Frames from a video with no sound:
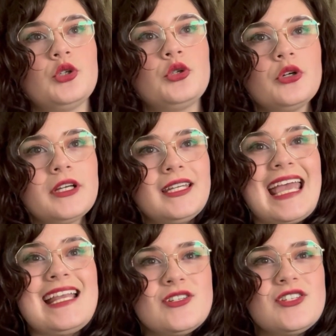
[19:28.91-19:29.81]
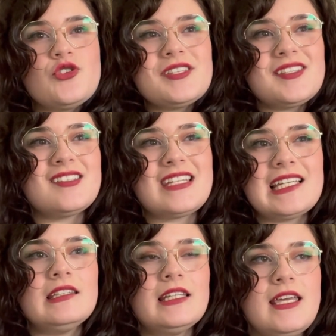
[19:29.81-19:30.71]
Crooked,
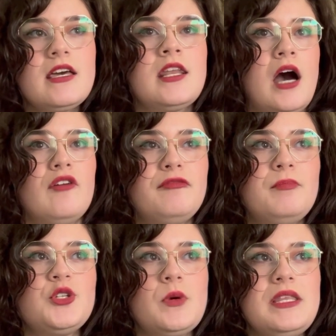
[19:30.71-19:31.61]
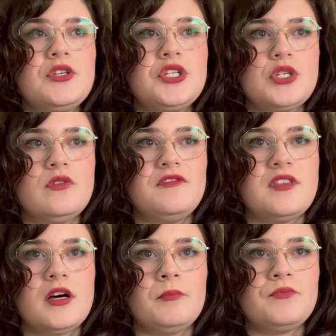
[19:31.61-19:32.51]
interestingly enough, between the two of
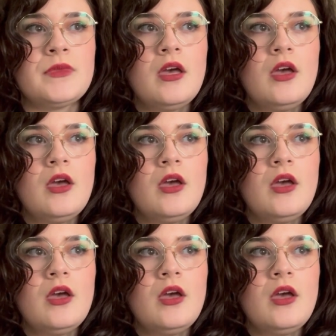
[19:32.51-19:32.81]
them,